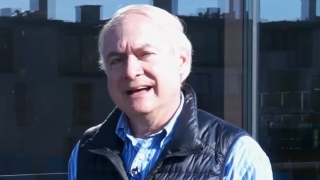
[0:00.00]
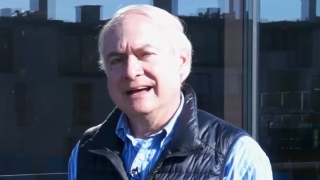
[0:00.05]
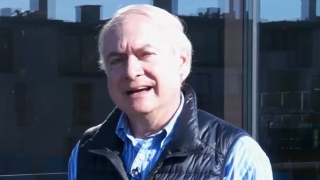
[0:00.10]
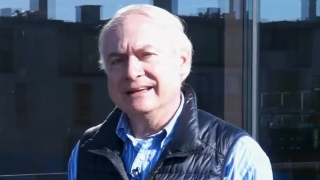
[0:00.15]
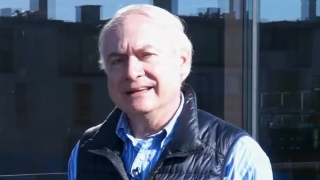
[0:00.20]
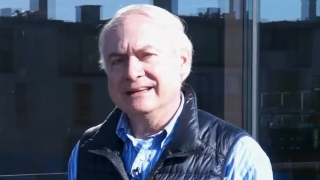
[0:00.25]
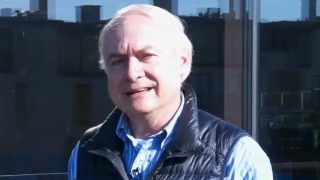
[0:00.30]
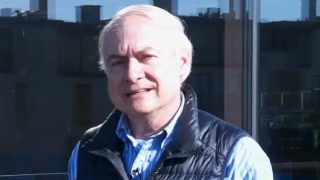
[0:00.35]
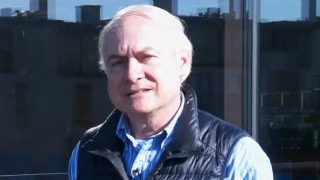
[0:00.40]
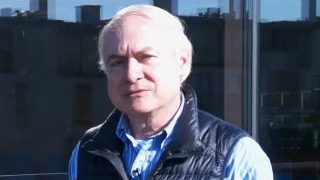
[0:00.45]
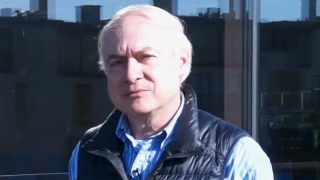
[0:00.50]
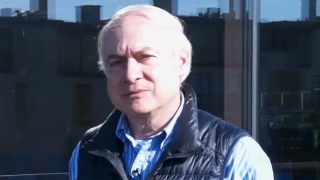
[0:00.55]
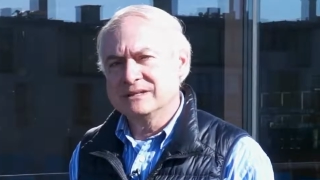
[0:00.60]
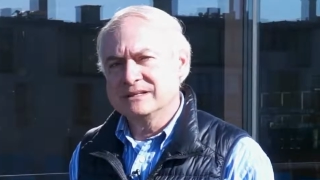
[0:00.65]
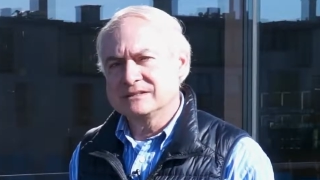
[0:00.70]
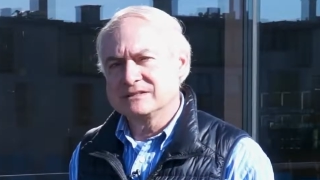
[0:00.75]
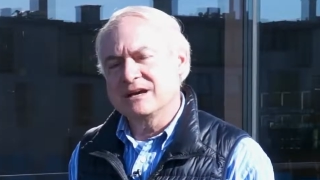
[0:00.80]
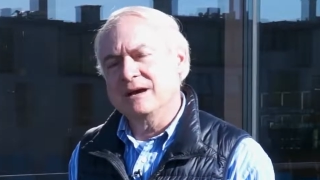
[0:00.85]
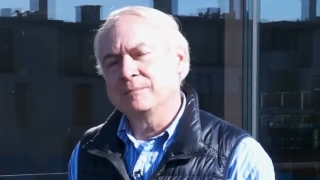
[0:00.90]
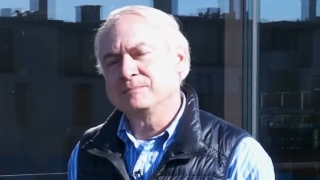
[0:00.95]
IE is one of
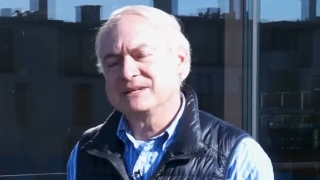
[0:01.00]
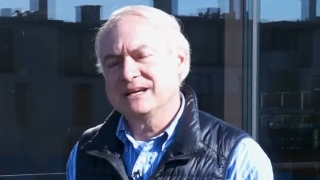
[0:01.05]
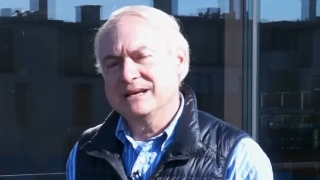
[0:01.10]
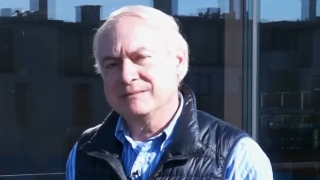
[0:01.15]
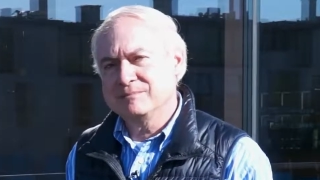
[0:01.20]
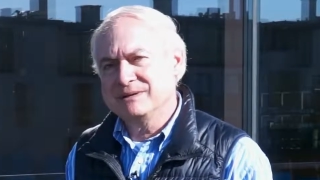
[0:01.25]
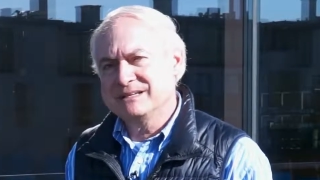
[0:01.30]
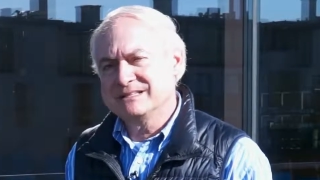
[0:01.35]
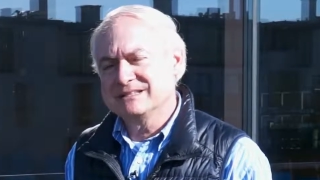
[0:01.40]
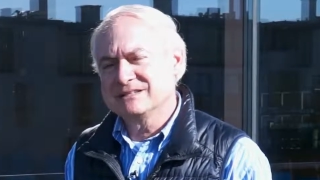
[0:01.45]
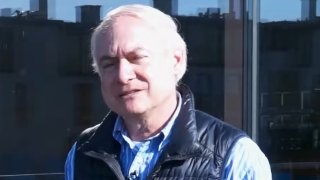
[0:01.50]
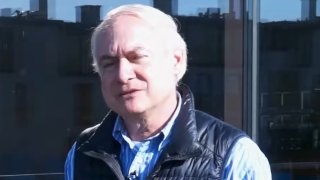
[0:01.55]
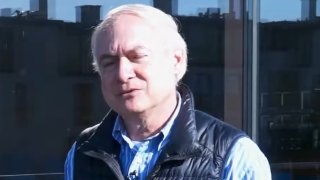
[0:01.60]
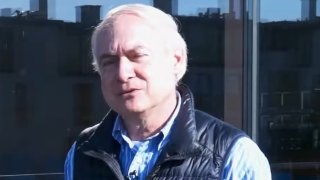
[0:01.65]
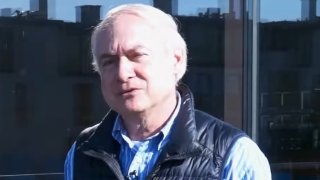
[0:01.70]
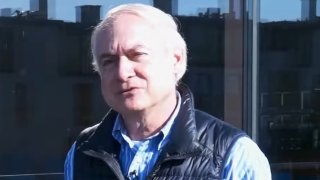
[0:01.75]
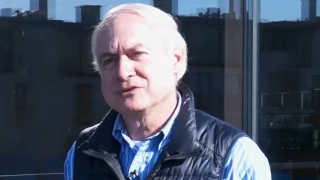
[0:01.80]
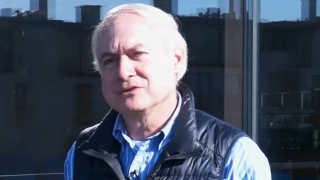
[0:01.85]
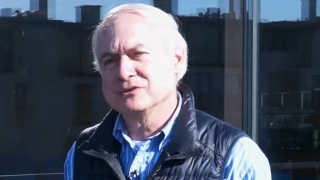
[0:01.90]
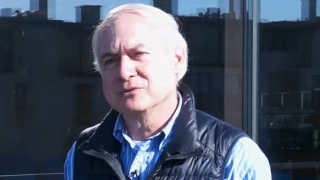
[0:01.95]
the top 10 business
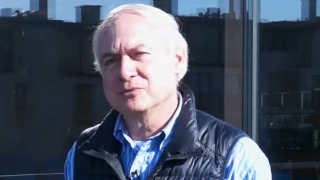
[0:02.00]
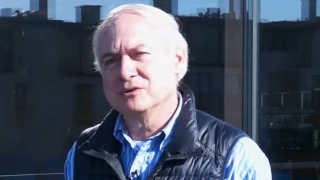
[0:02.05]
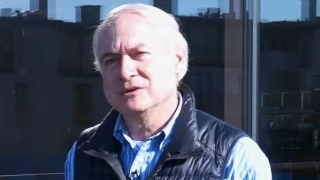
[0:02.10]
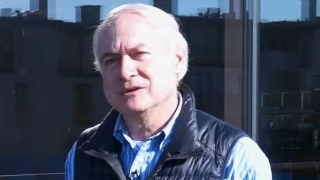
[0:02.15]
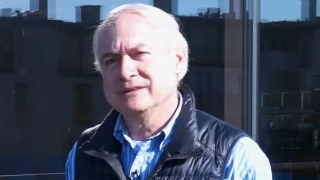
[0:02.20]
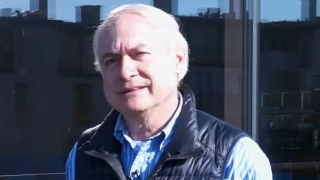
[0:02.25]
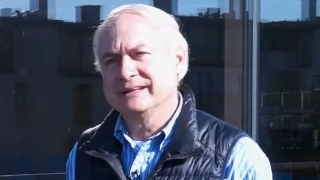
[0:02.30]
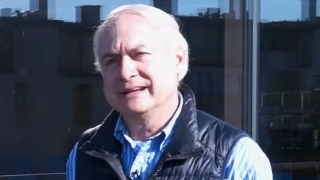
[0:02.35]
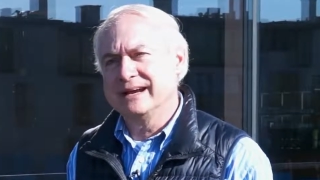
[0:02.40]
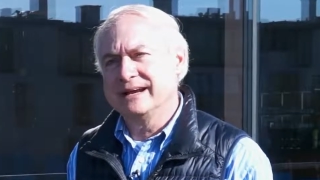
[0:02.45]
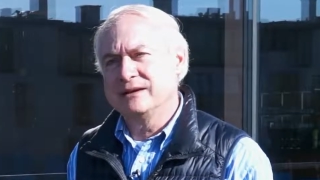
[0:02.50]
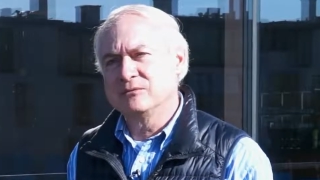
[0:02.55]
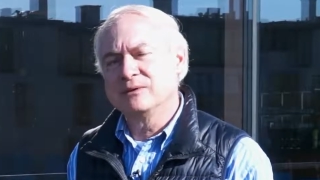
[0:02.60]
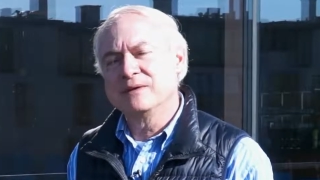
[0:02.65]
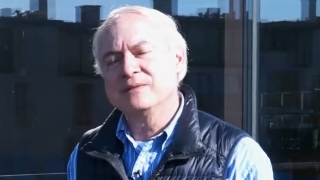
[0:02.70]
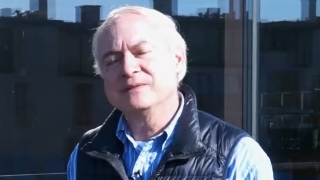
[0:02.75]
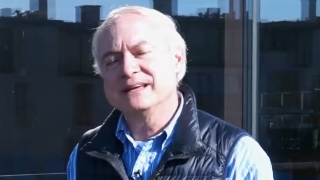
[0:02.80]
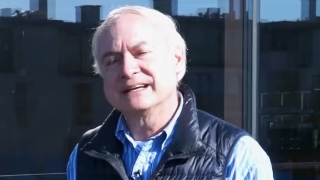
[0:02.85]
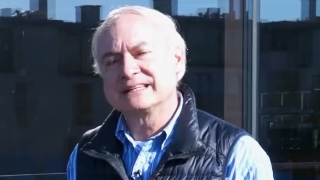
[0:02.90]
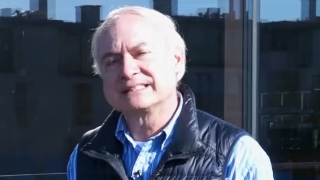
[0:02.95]
schools in the world, and I
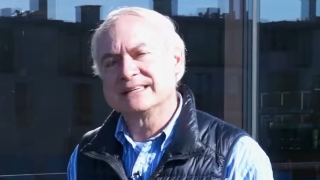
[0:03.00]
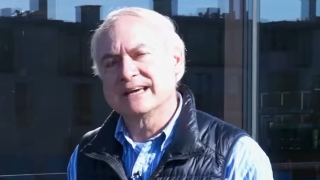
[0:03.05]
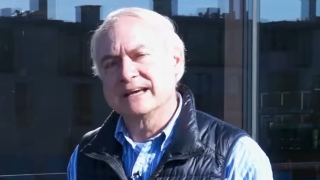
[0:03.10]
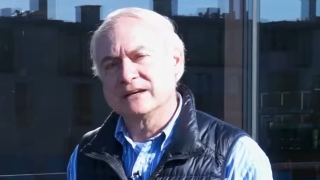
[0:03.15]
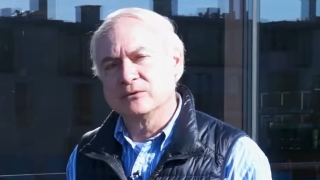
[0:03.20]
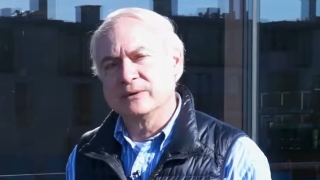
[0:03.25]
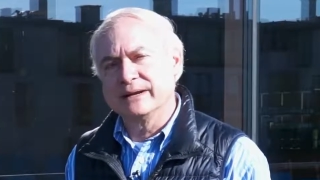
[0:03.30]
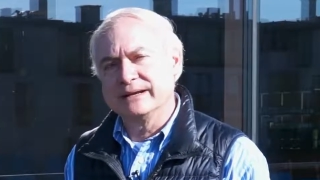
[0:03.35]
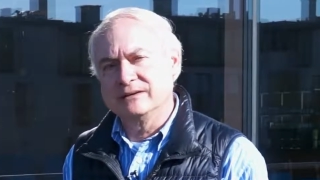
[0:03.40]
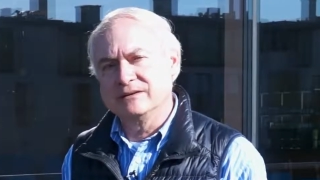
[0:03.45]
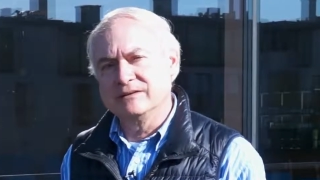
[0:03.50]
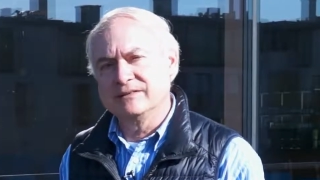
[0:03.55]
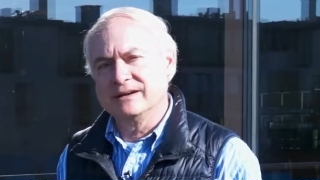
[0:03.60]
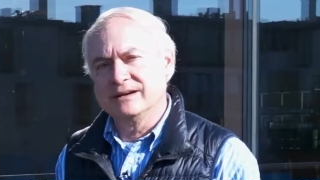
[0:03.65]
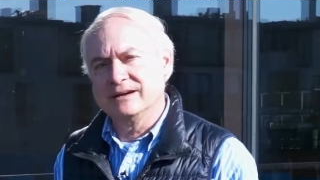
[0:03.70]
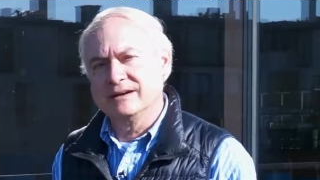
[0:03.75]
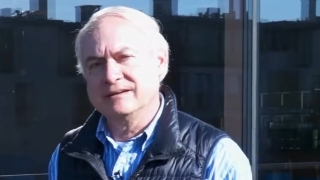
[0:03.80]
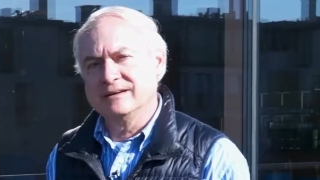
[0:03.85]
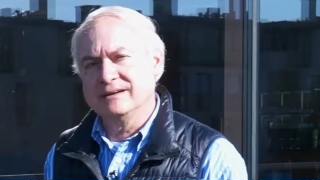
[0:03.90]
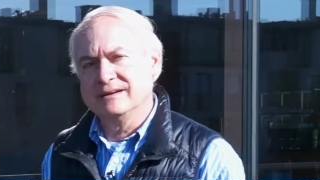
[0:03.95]
run the accelerator
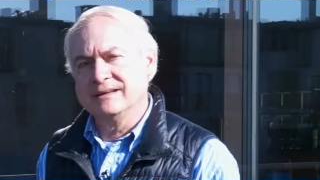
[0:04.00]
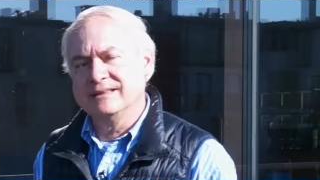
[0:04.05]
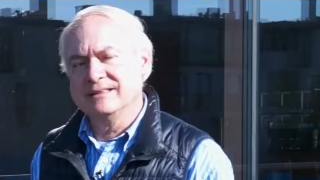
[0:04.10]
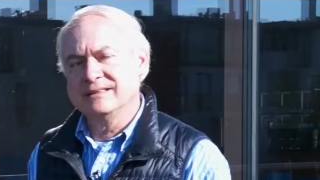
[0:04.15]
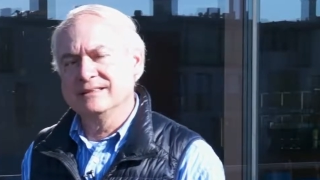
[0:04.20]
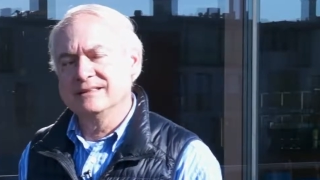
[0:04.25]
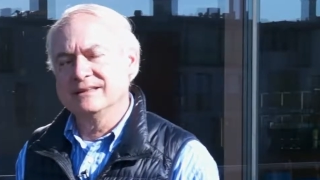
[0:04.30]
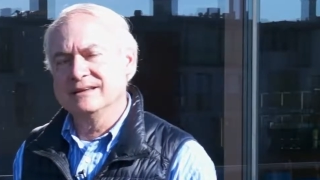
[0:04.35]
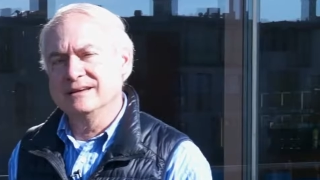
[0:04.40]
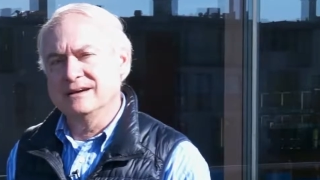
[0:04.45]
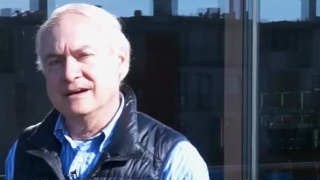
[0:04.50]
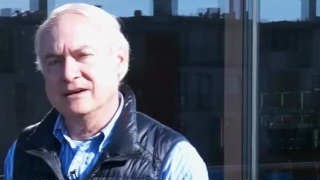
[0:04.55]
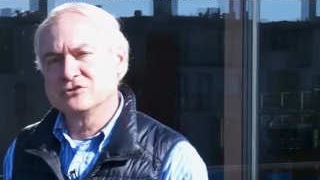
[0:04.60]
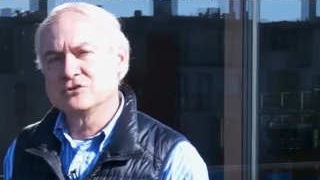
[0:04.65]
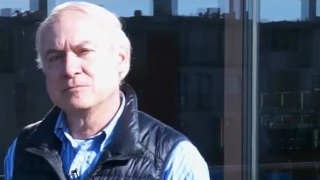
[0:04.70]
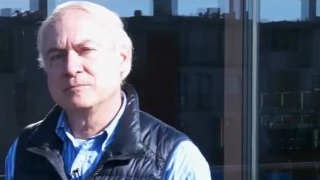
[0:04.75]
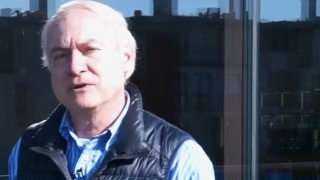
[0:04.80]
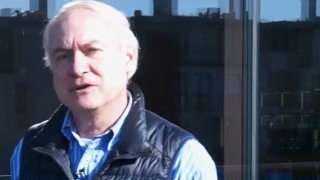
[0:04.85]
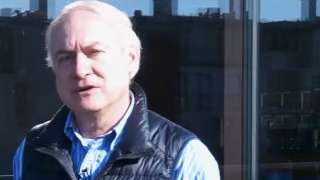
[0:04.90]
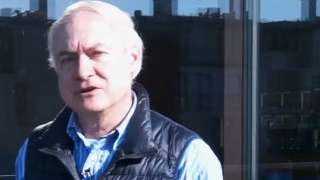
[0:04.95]
there in the
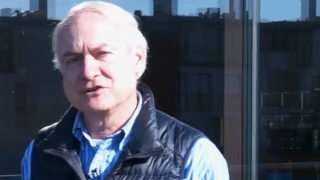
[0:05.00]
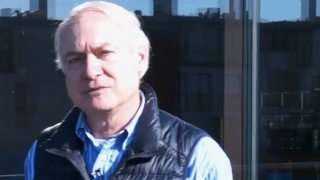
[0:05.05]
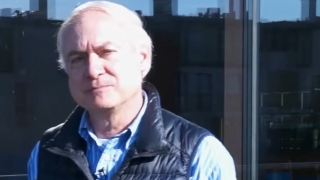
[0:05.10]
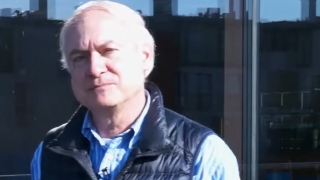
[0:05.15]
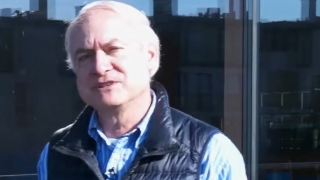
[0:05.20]
Entrepreneurship